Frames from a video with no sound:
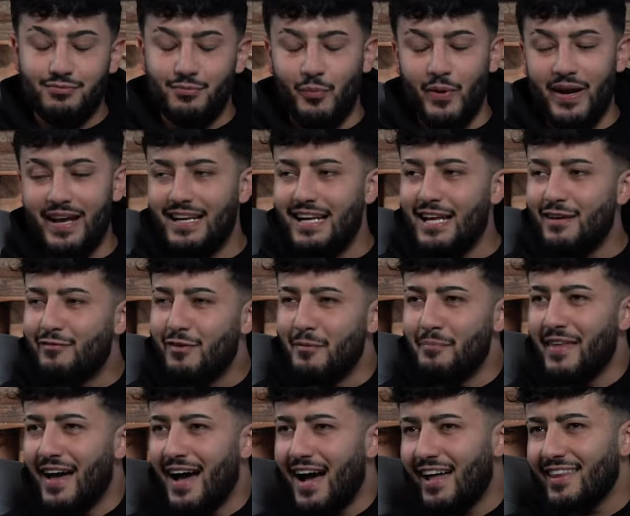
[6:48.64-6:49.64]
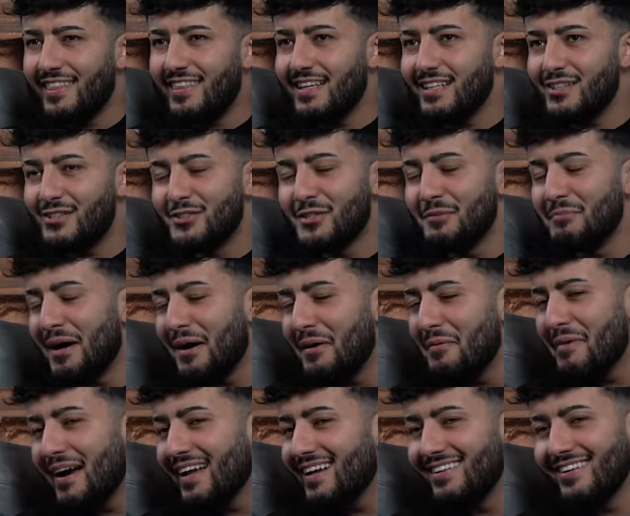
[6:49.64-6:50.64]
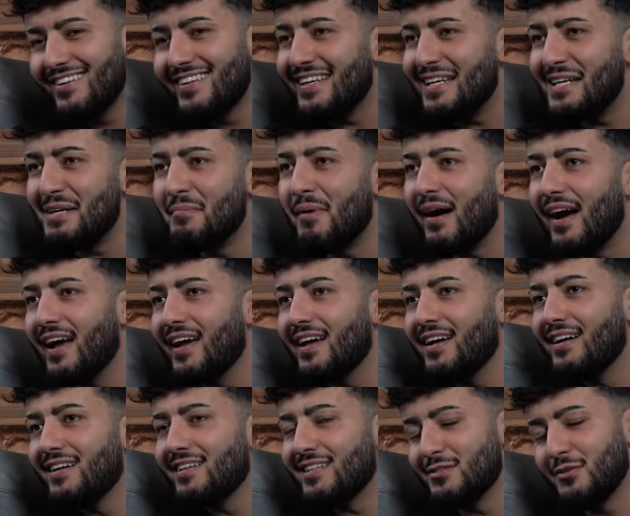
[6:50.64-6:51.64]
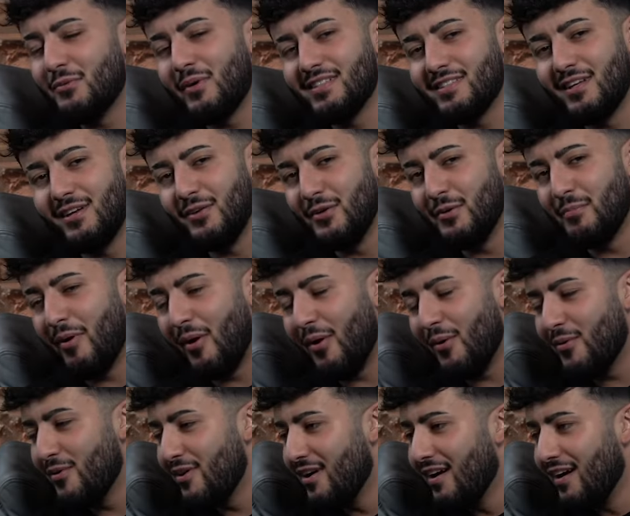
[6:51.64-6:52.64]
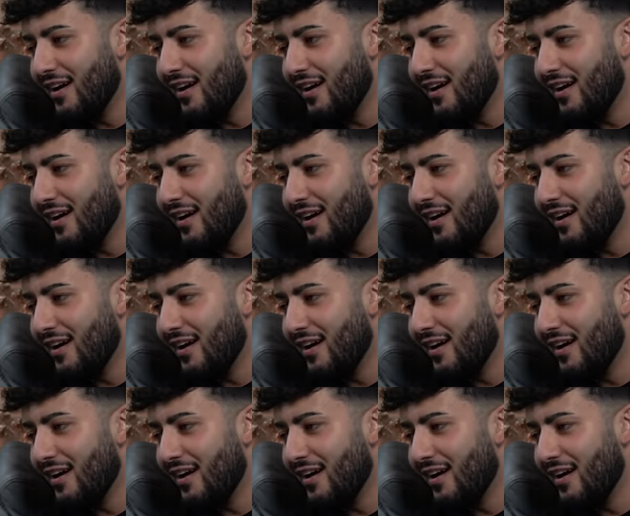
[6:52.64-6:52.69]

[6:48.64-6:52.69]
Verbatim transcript: weirdly from that, I think somehow I made another eBay. There's always a loophole.